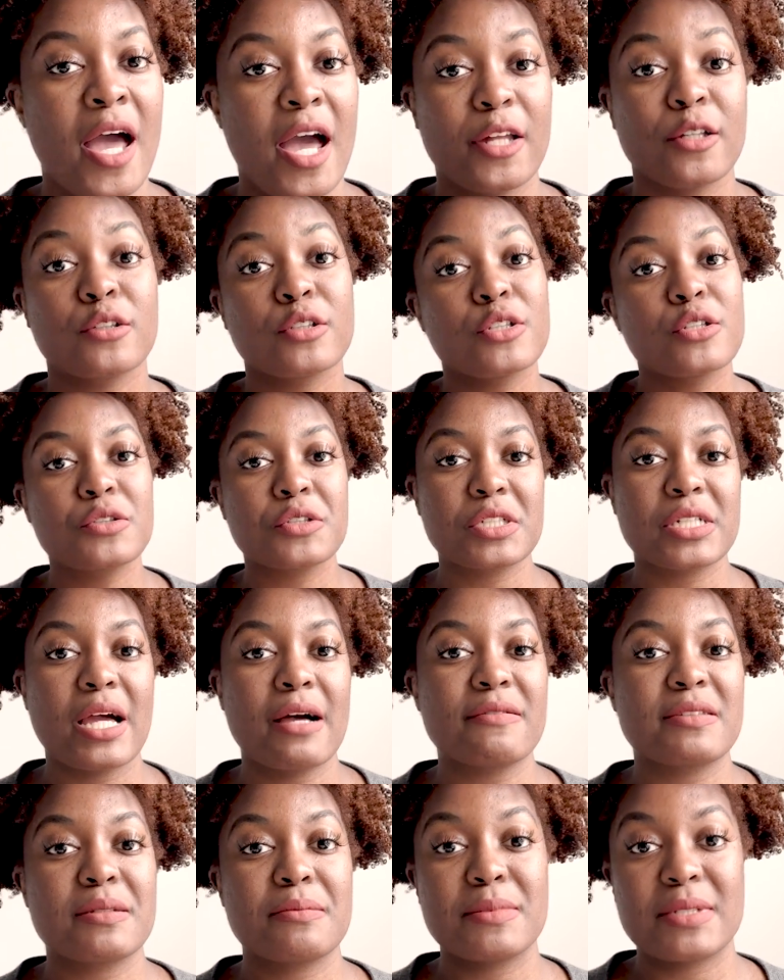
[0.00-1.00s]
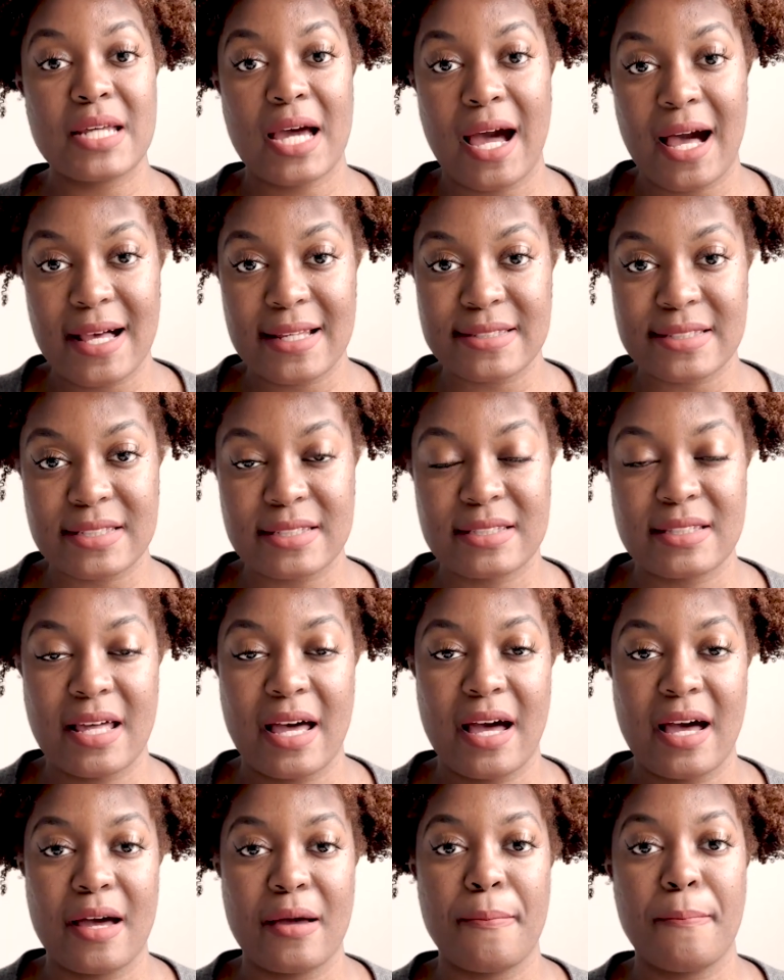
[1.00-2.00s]
and you'll usually have some tasks
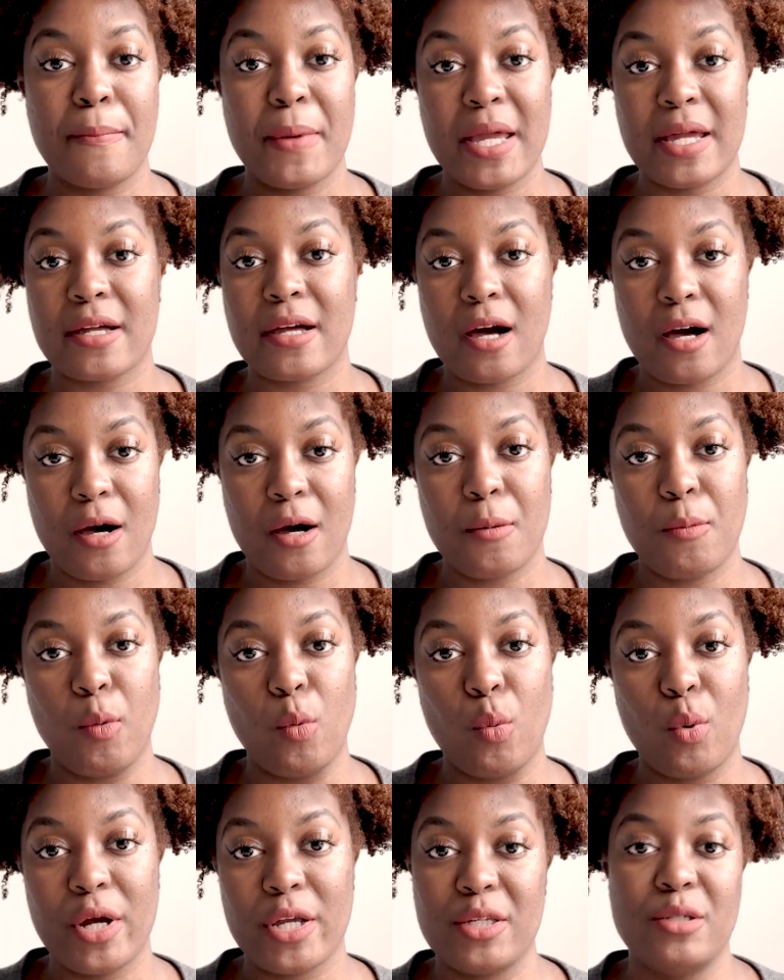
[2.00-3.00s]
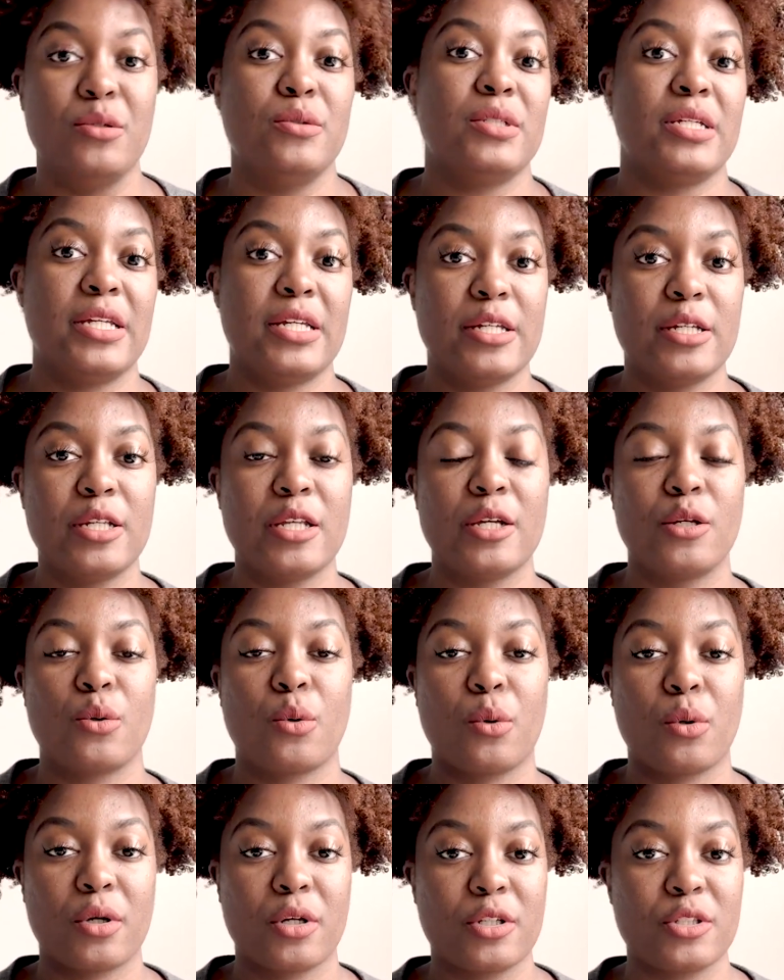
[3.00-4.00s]
that make up what you need in
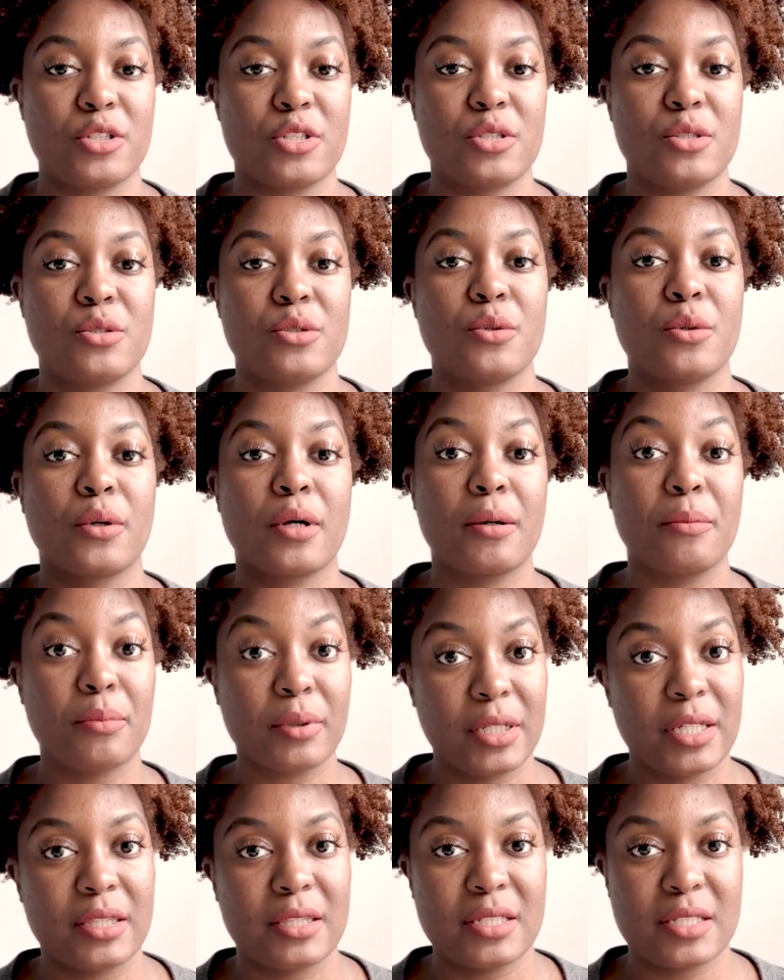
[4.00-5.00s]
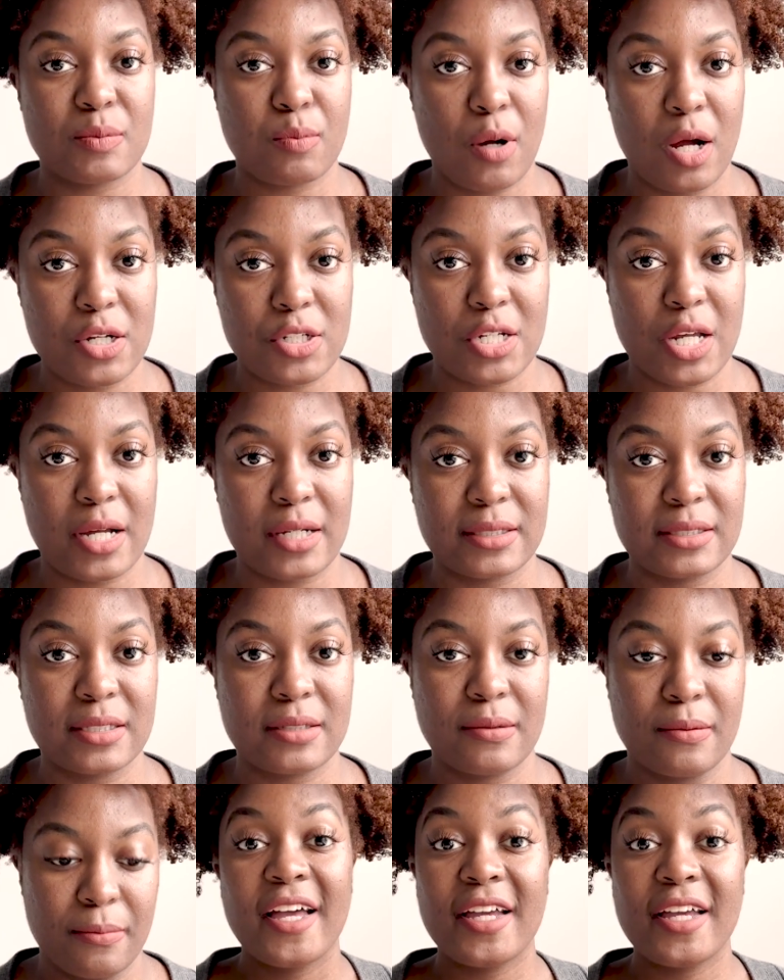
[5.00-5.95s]
order to complete this project.